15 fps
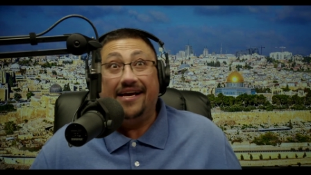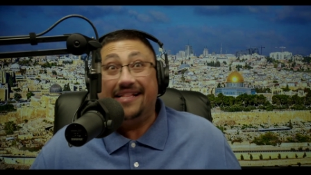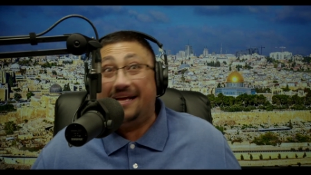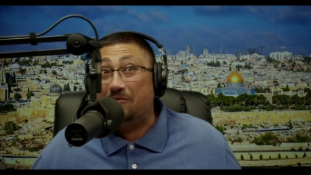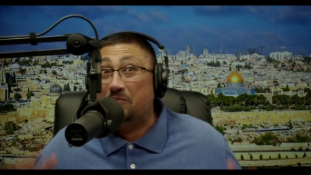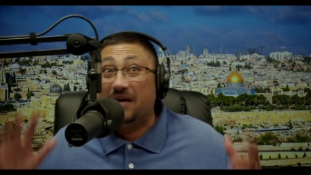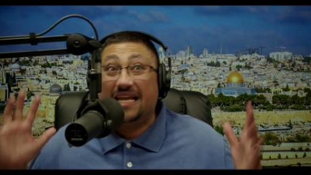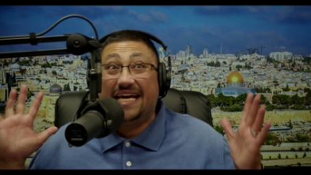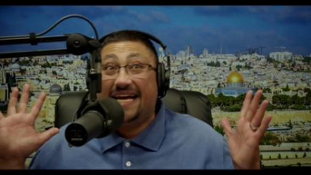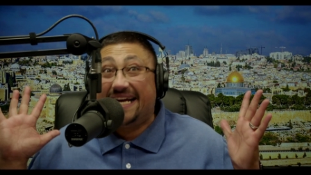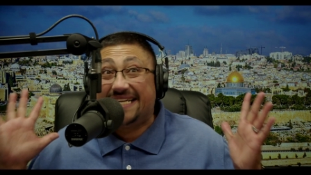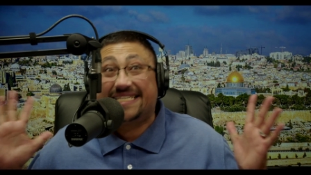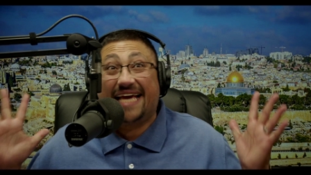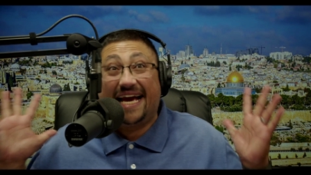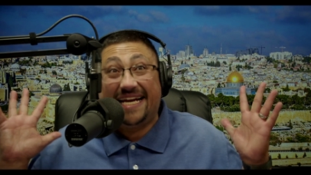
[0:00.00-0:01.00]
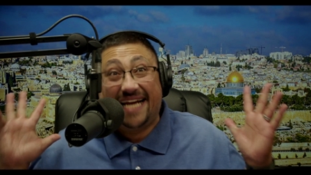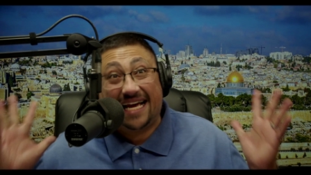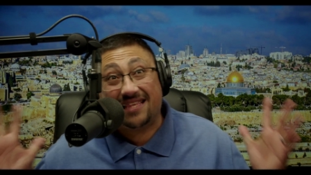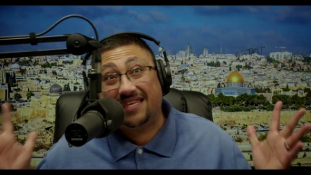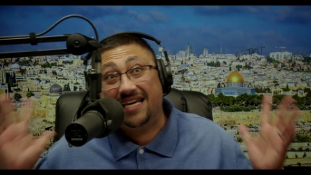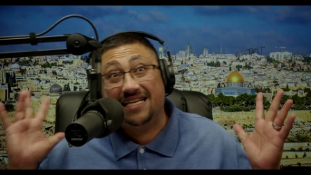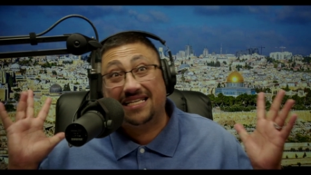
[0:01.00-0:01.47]
It really is
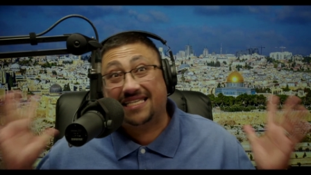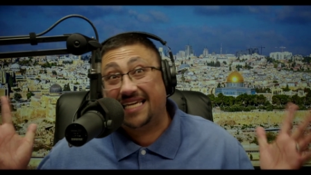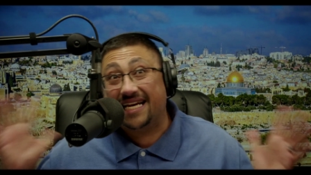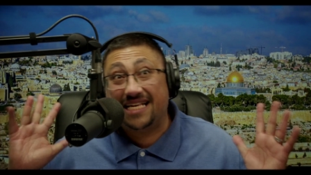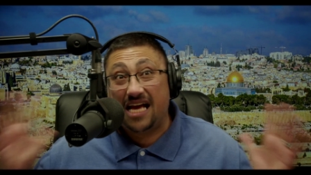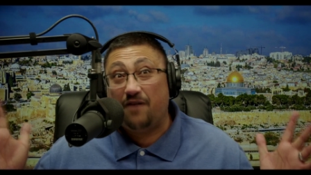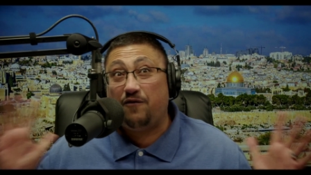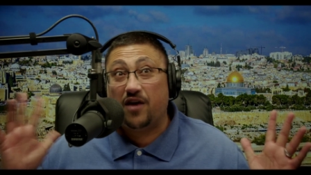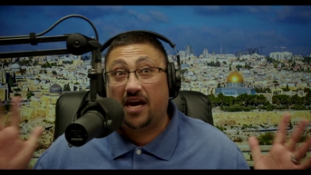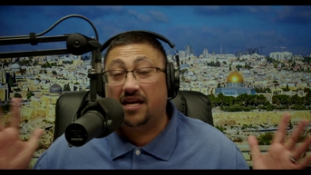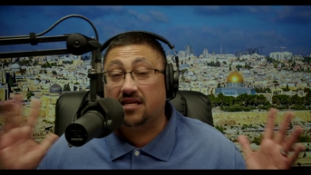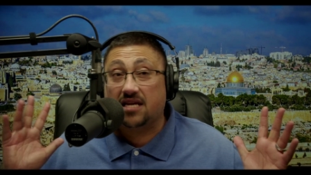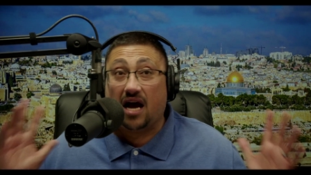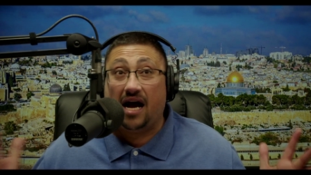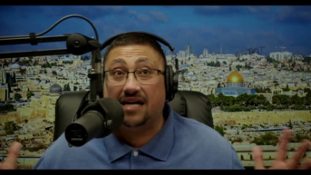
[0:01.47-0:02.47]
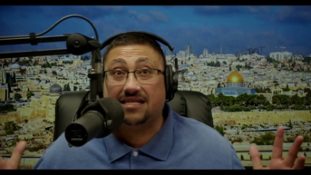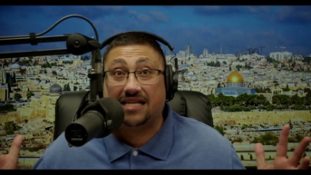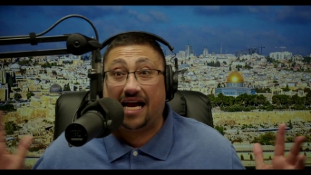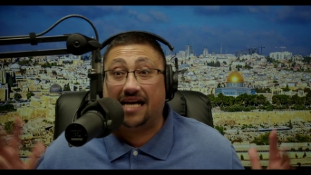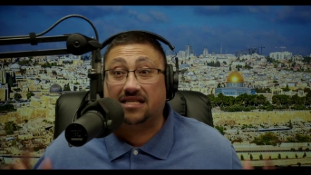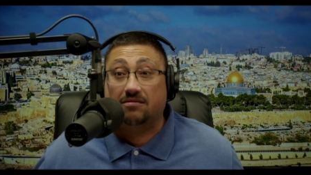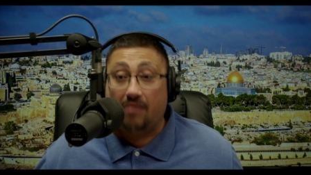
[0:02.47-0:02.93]
nothing significant to us
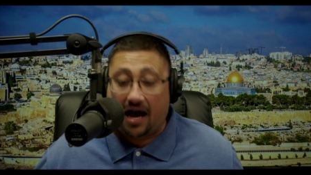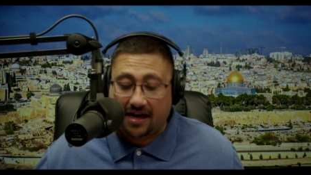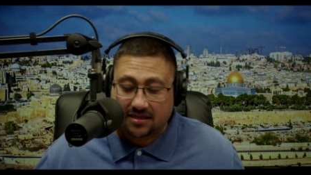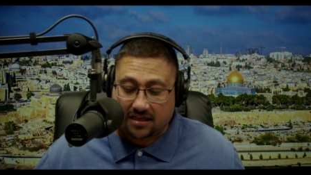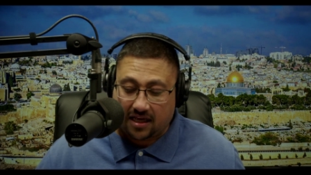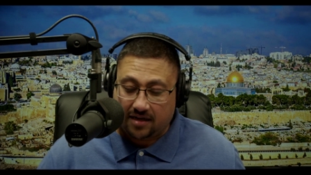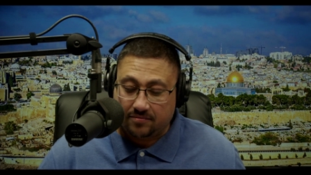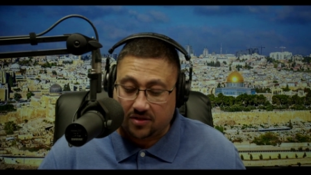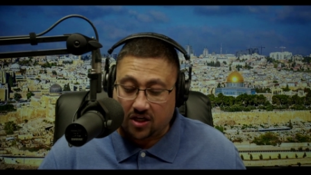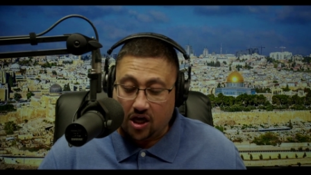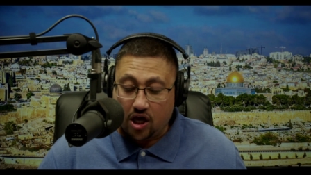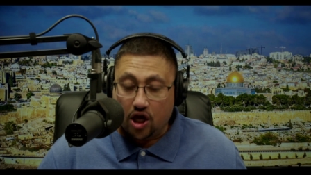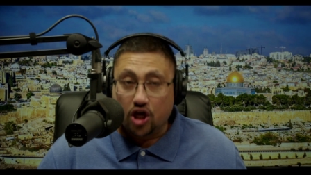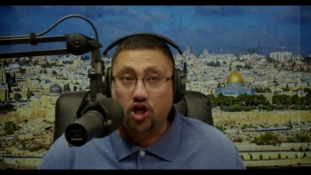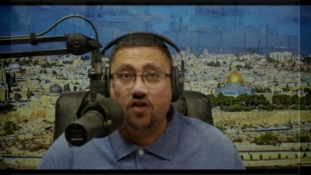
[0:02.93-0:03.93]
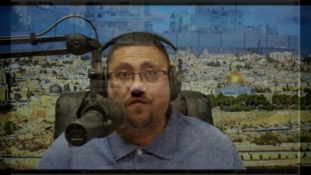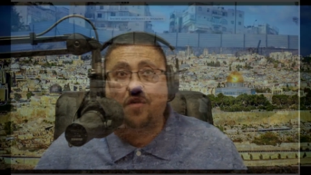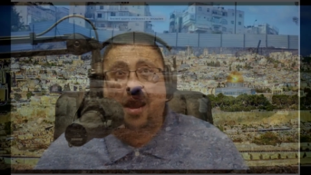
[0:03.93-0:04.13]
as Muslims. You've